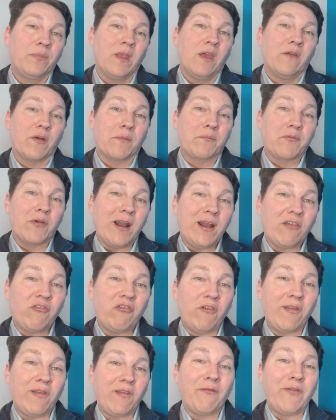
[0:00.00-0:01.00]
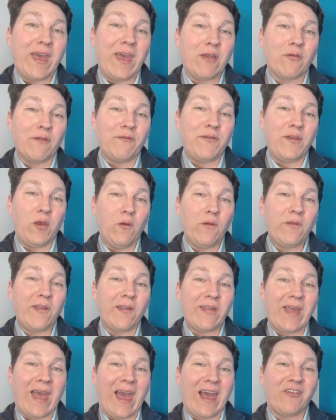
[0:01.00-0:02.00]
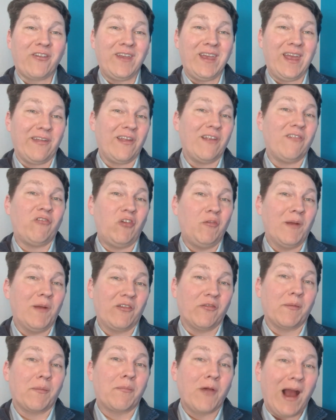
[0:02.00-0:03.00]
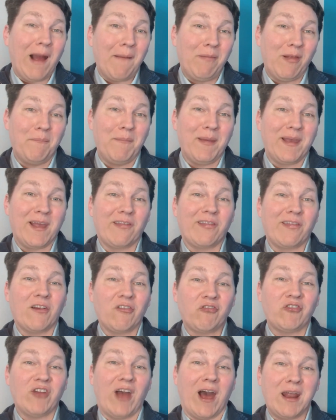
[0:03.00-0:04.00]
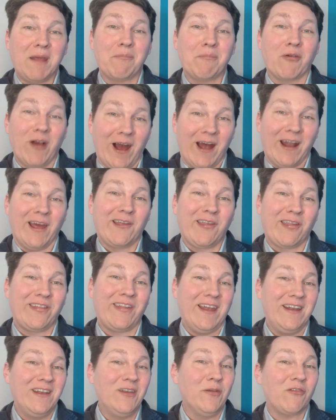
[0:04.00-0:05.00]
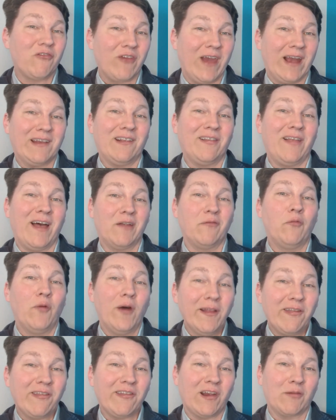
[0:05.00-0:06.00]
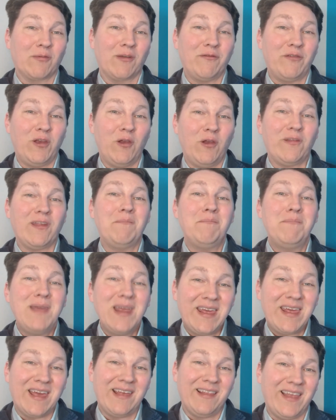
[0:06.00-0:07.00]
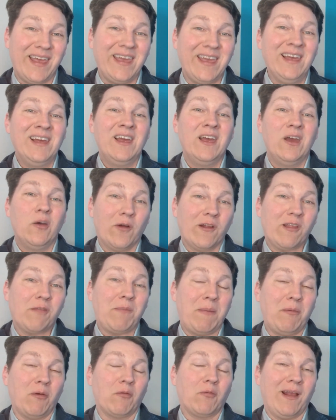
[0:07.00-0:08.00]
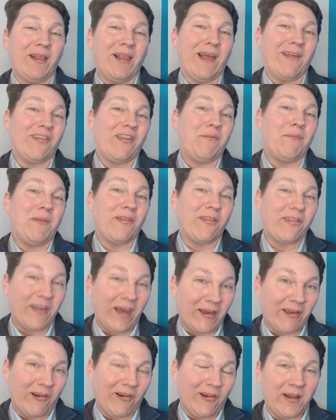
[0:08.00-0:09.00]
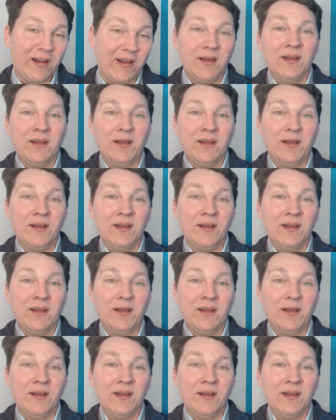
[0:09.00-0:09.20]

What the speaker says: For products using fake reviews, this actually isn't too much of a problem because their shoddy products tend to attract a lot of 1-star reviews immediately once people realize they've been suckered.